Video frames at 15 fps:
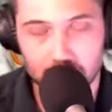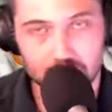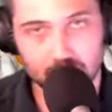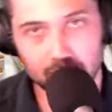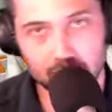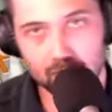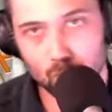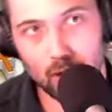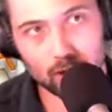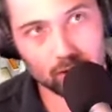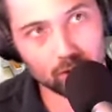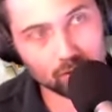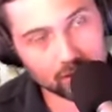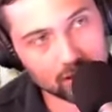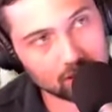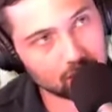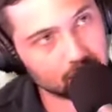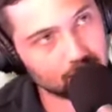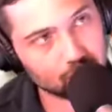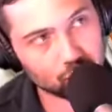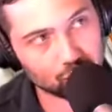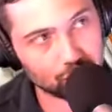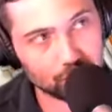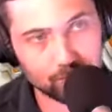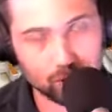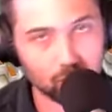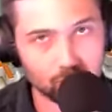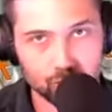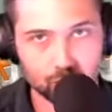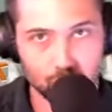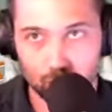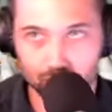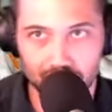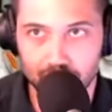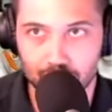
He's the reason why you don't need to stream Dalton Schultz.